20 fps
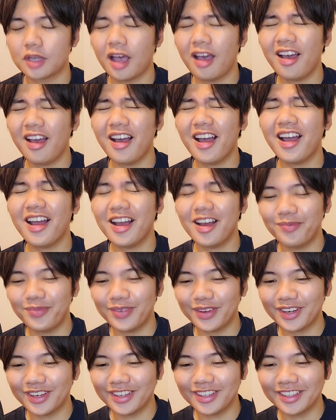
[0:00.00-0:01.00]

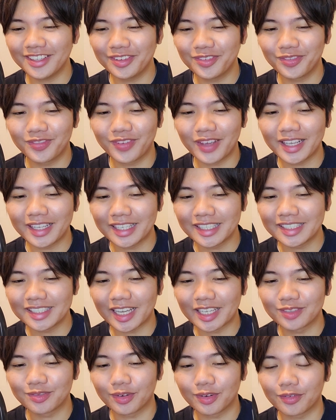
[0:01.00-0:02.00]
Apparently, Faky
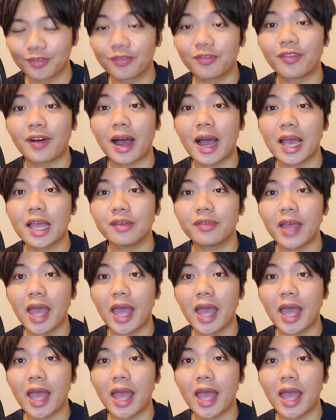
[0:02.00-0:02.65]
stands for five